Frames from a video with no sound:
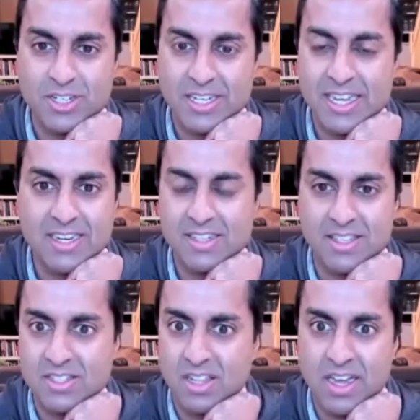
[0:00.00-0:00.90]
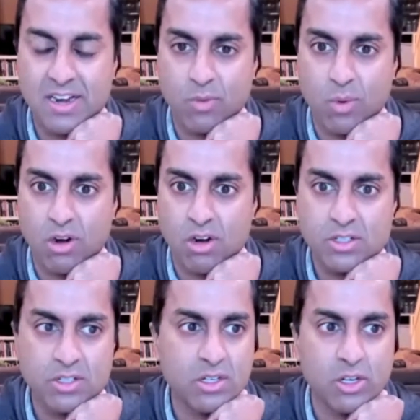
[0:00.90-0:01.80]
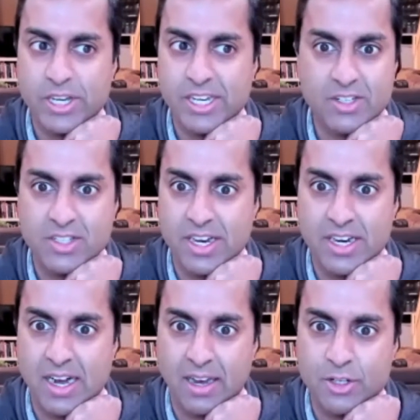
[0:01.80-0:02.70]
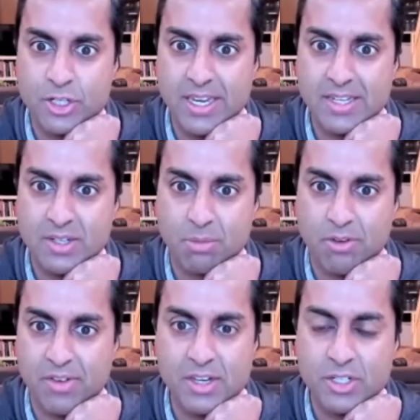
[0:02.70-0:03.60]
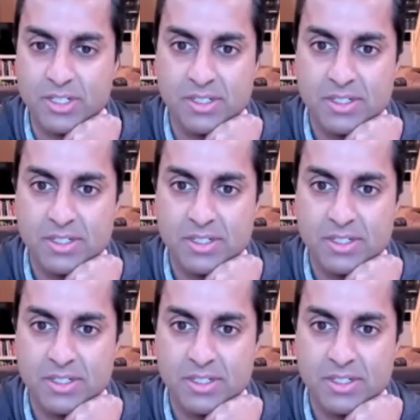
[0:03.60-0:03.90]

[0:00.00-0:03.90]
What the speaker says: to get into this line of work, to look into psychology as a profession?